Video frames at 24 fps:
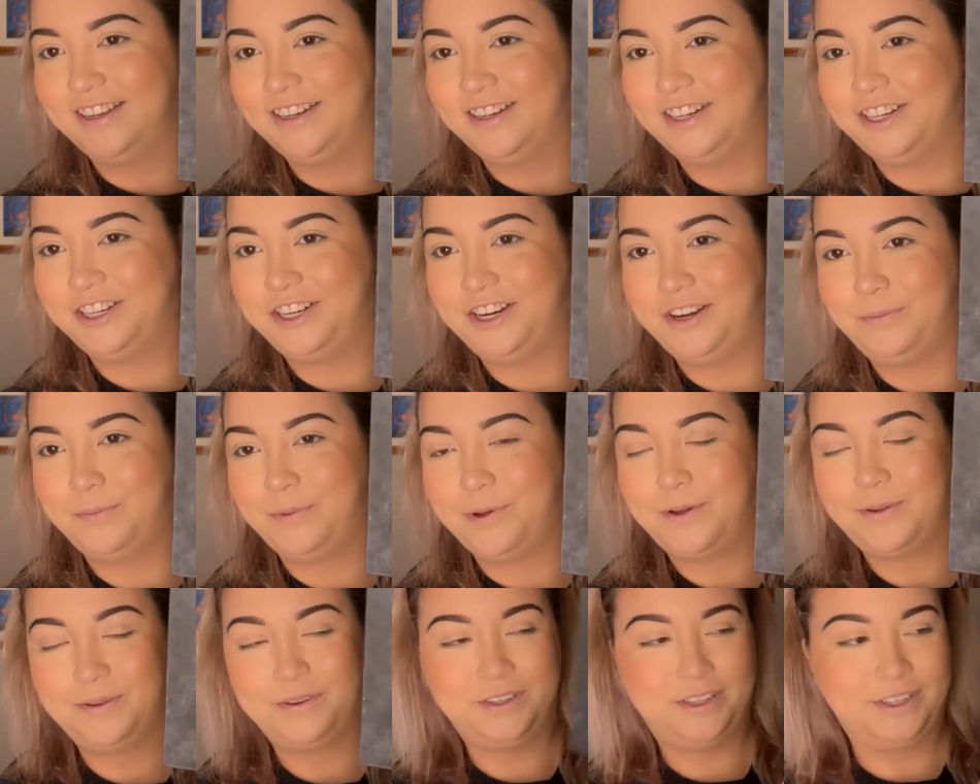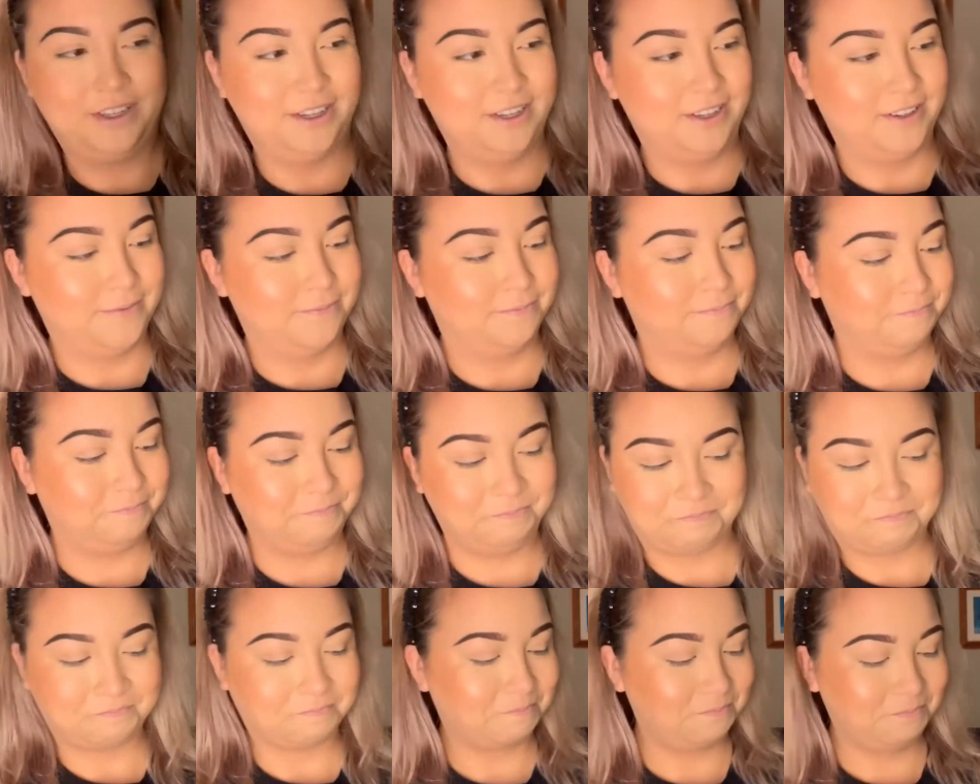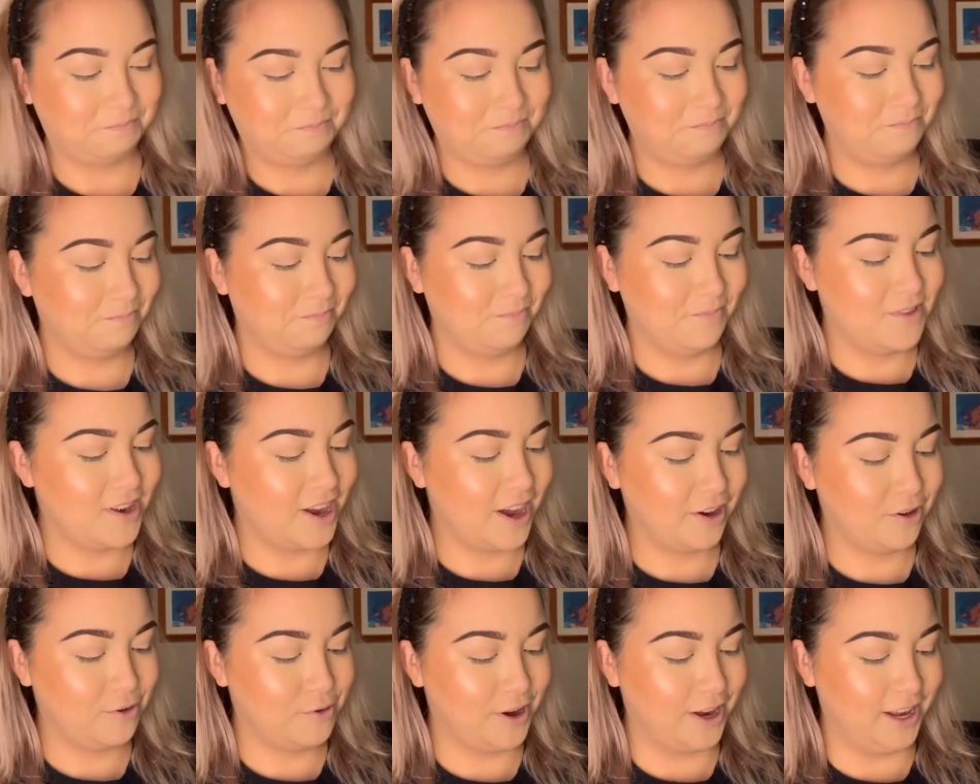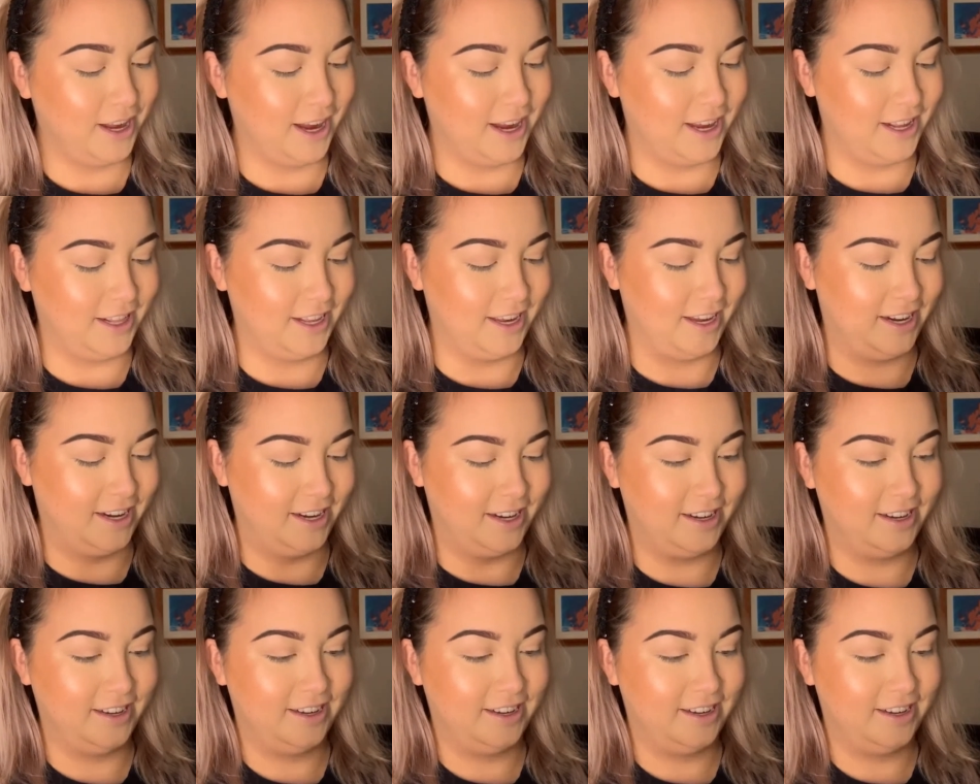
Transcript: Cheekbones, not quite highlighted.